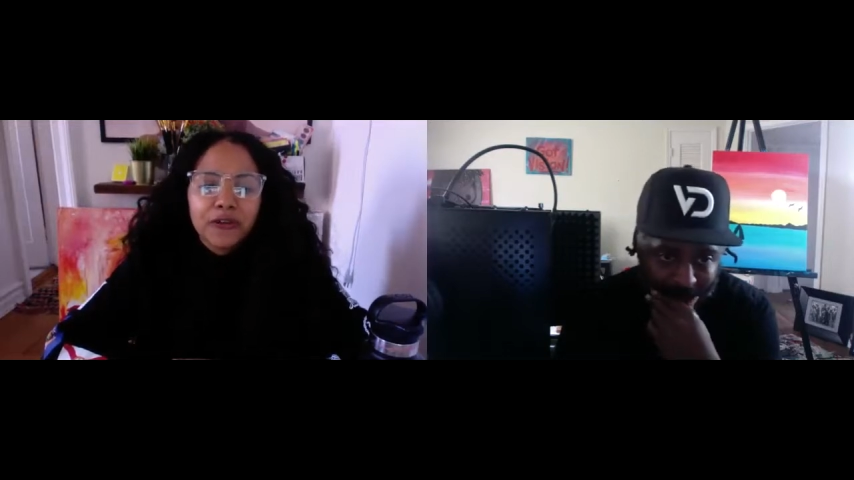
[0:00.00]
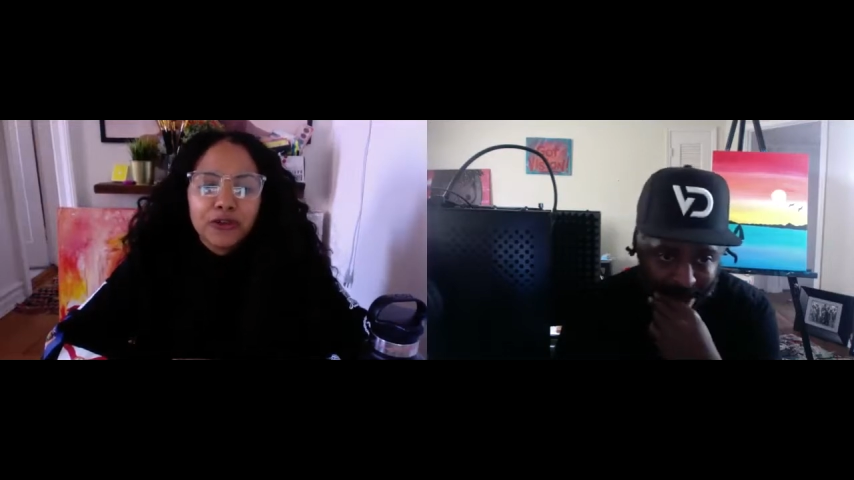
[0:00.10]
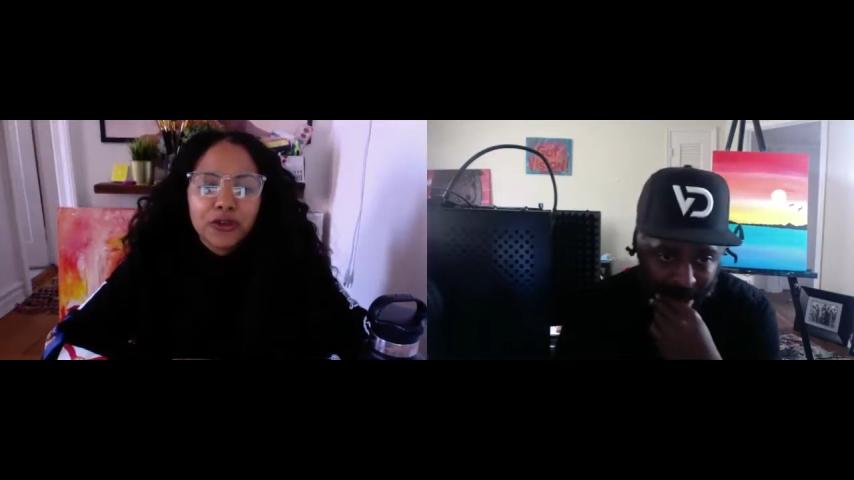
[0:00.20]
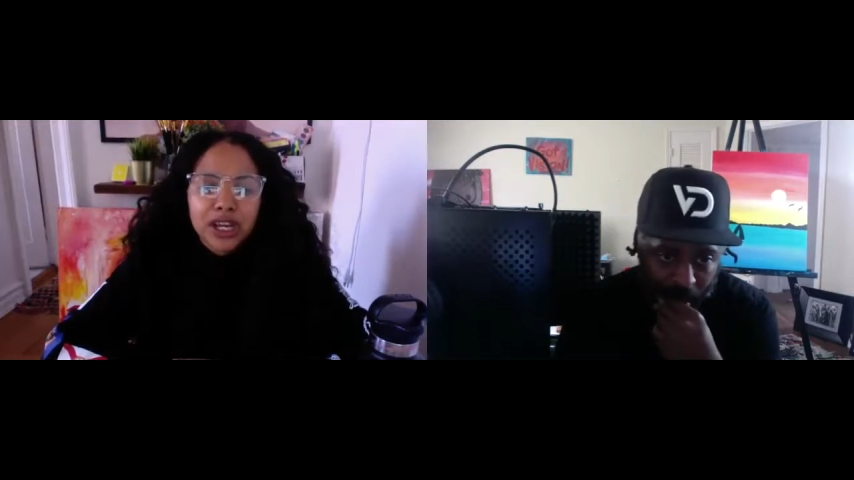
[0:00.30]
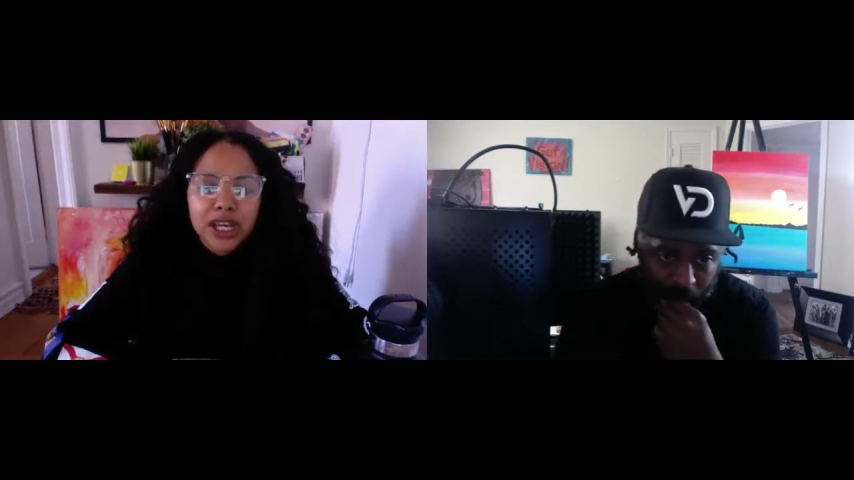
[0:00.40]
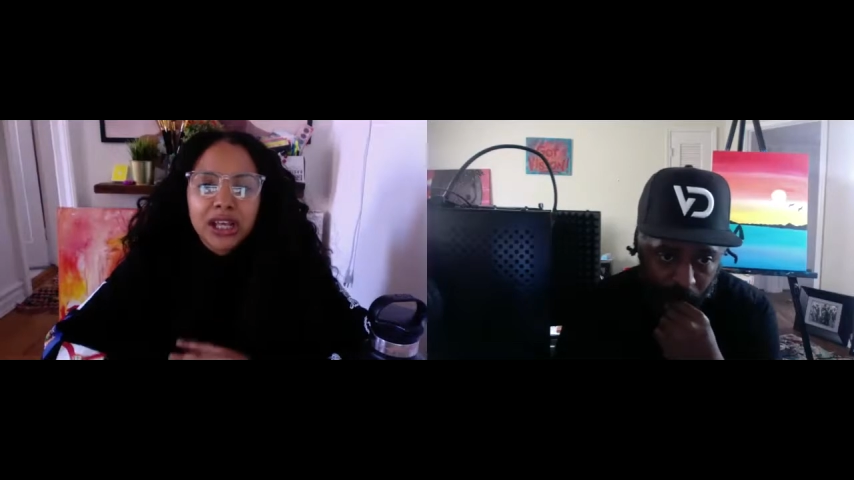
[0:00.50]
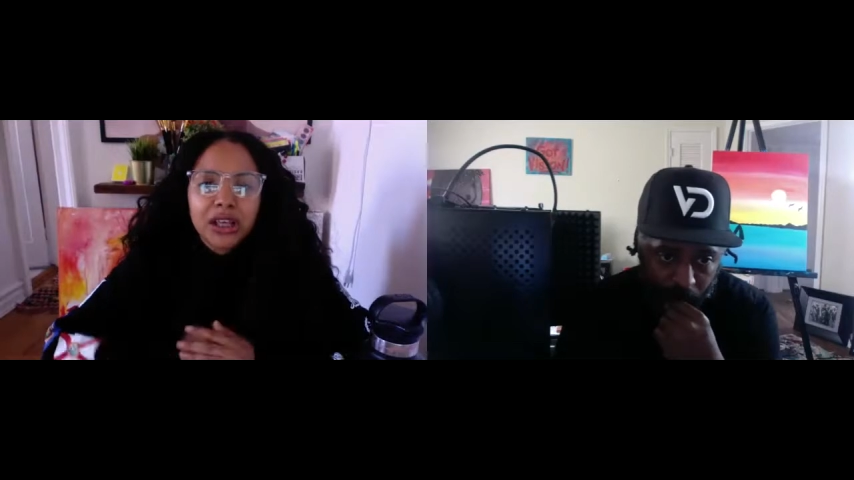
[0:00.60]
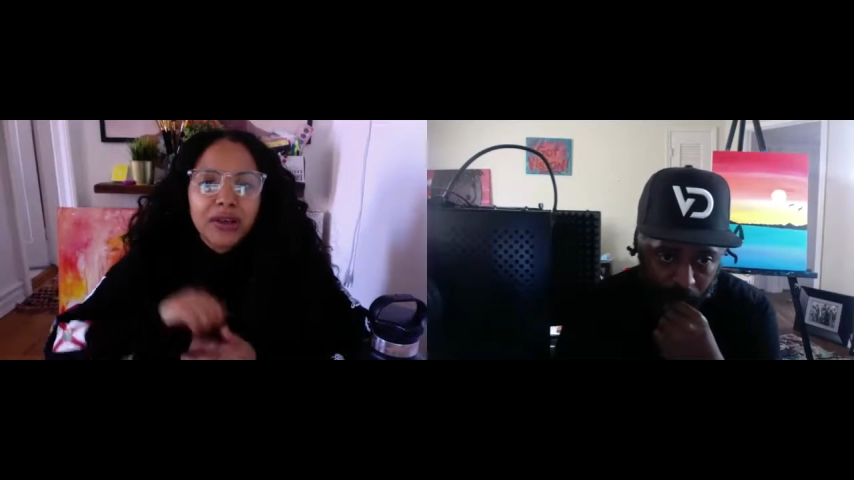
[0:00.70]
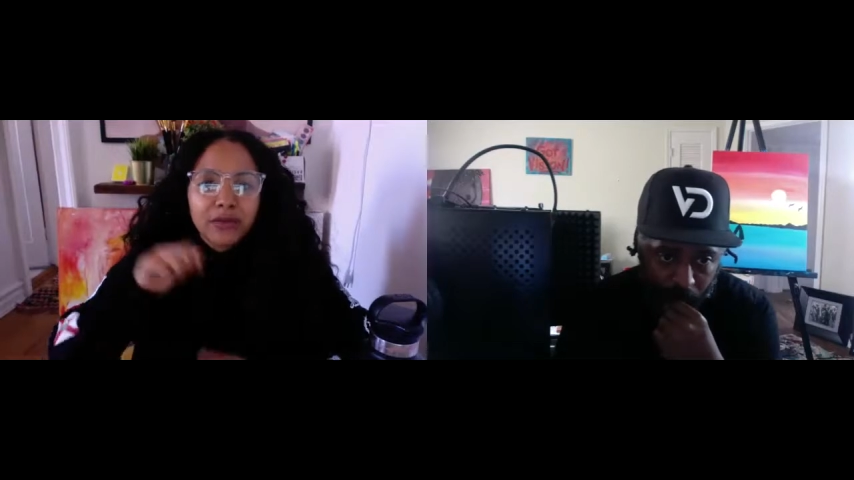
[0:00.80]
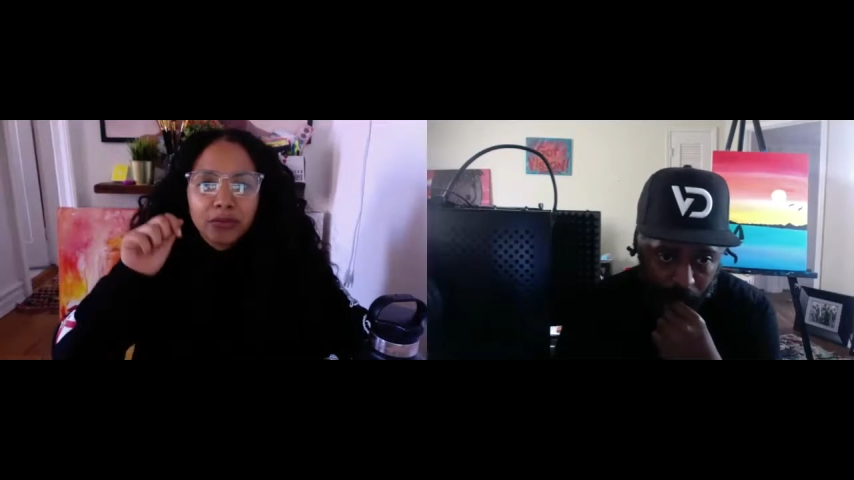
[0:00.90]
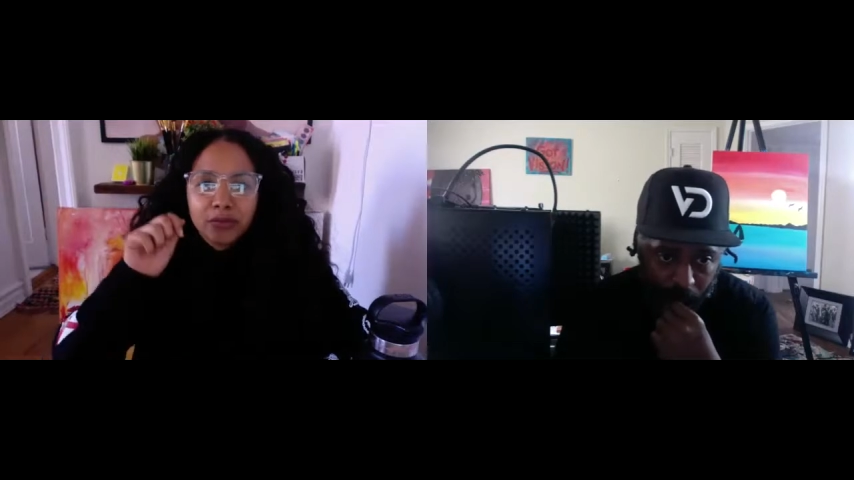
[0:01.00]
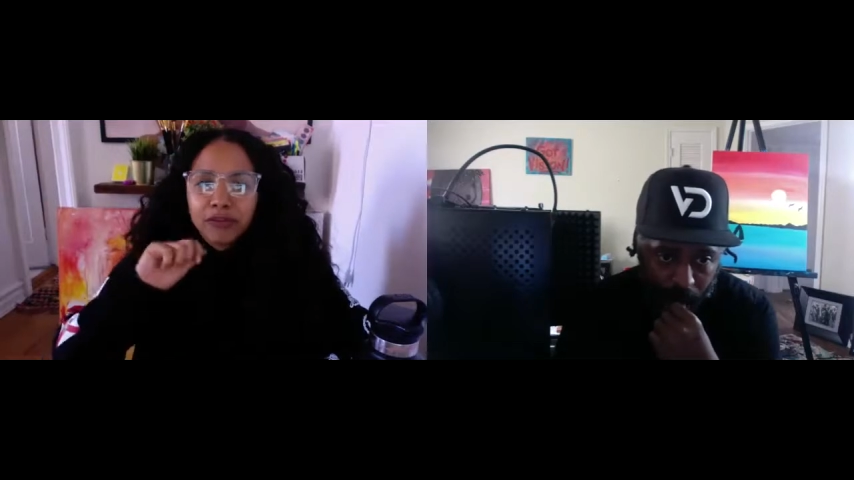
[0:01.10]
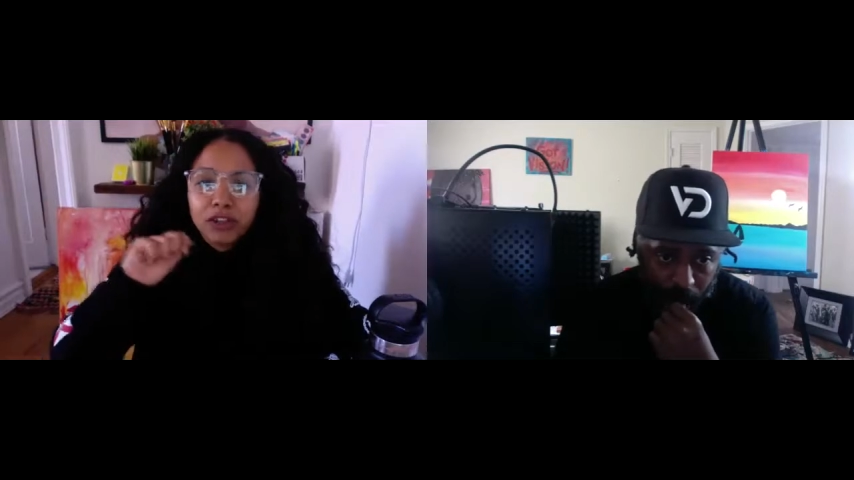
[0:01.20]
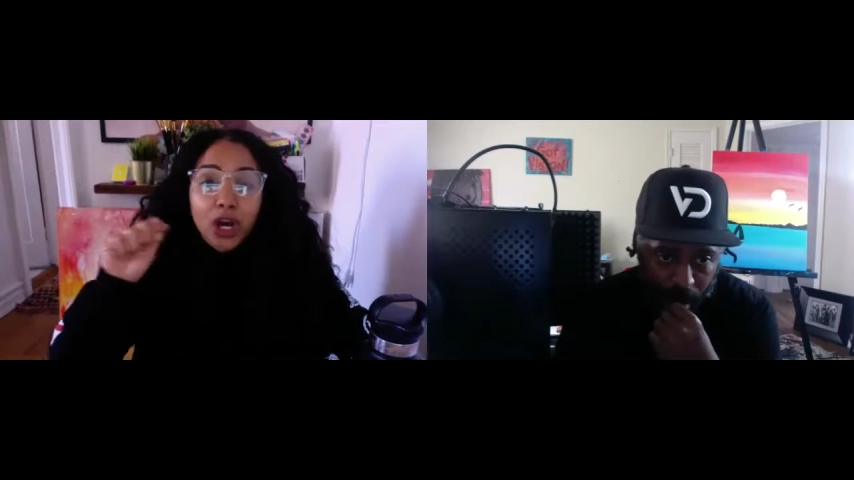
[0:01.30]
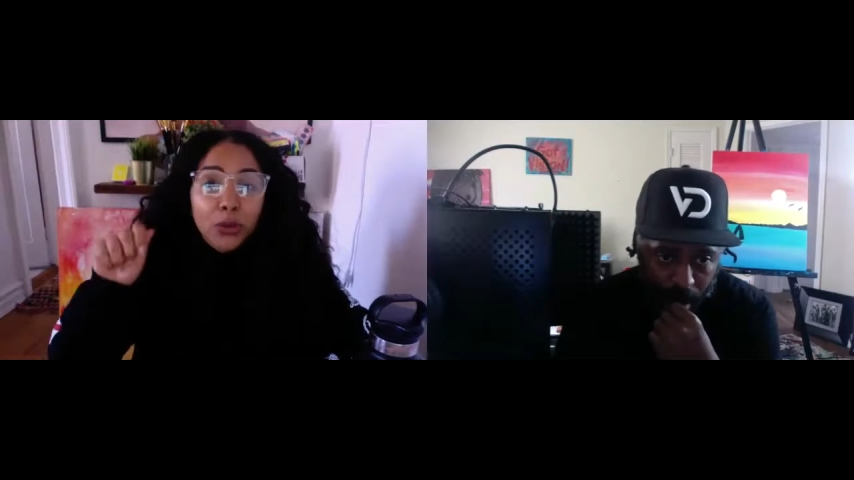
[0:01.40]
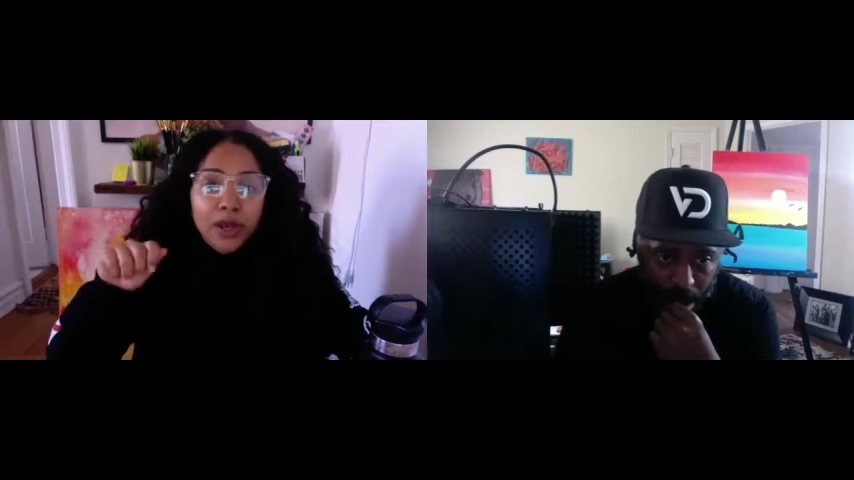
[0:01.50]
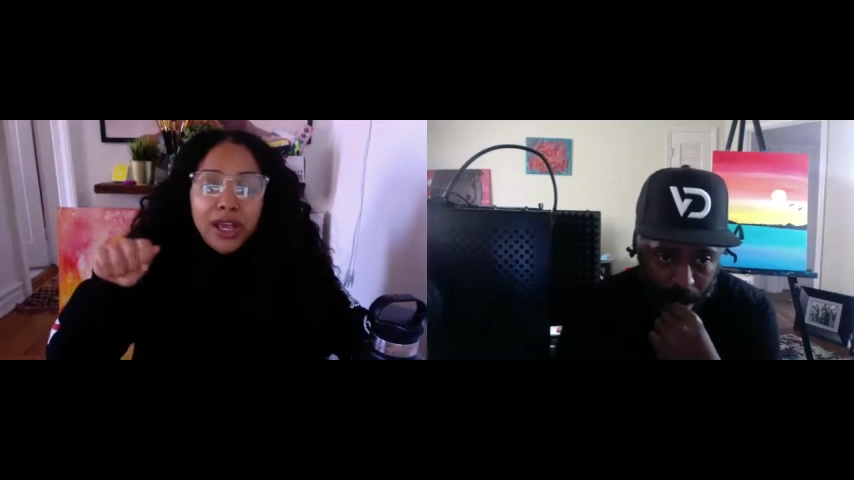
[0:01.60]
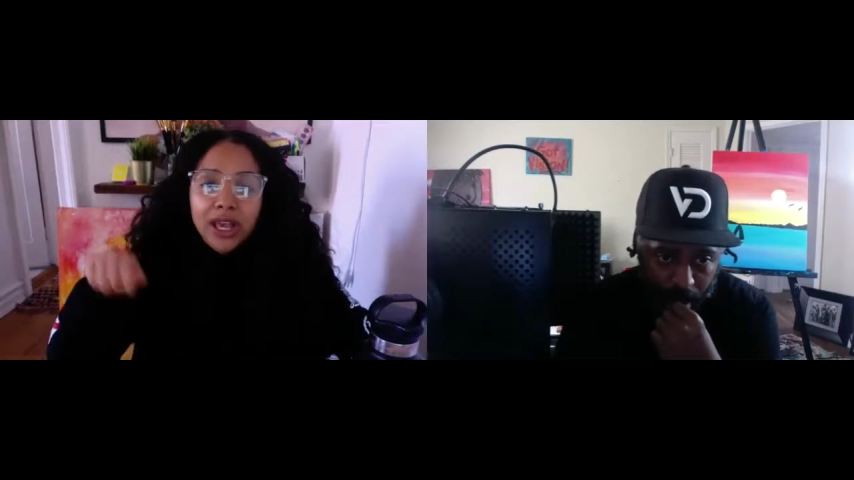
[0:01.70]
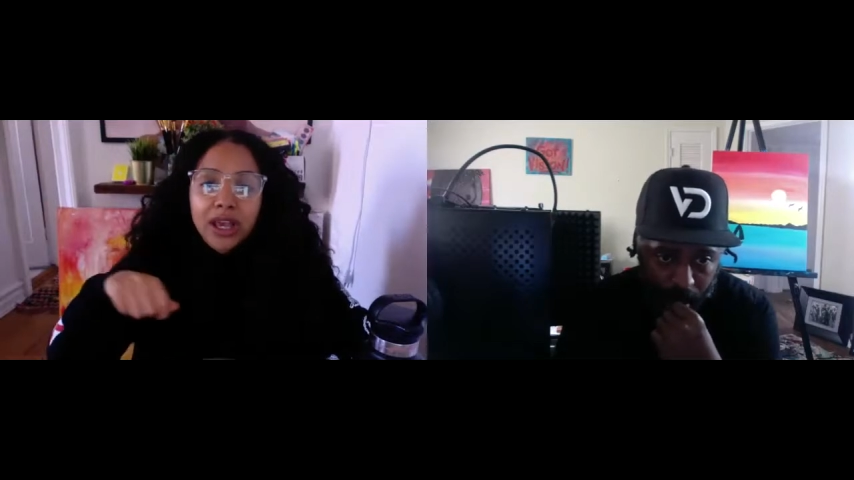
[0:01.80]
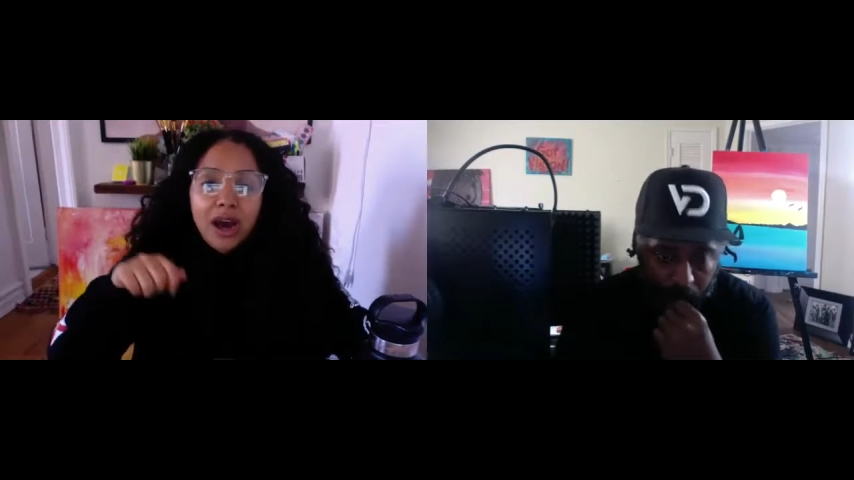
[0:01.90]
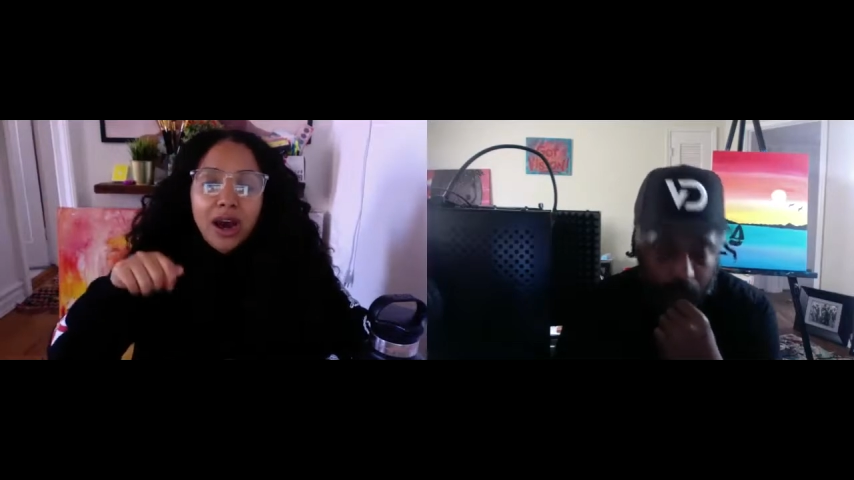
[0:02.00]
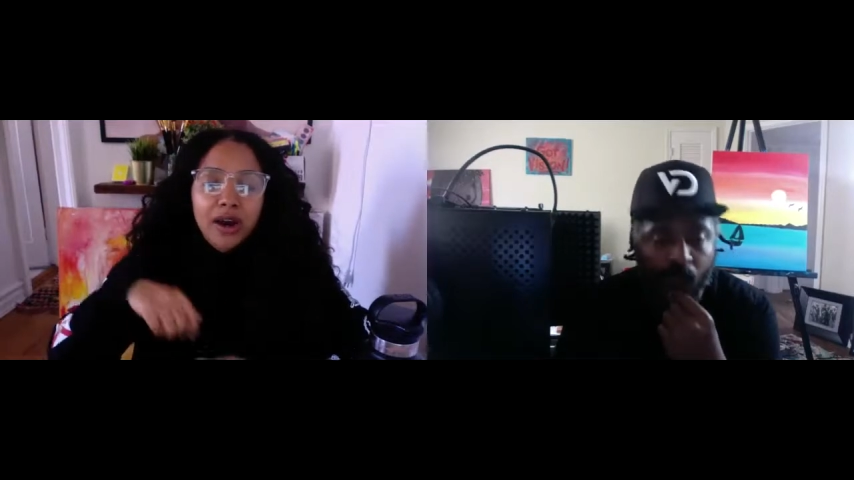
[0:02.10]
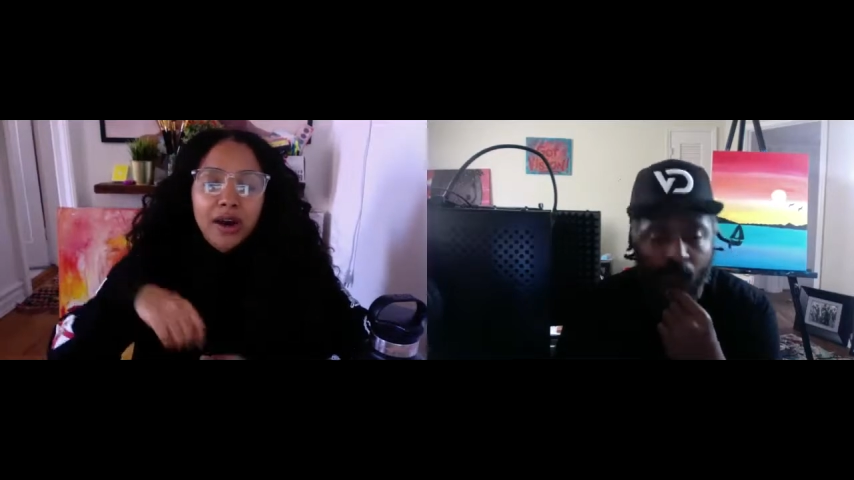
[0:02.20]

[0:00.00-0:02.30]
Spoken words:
free flowing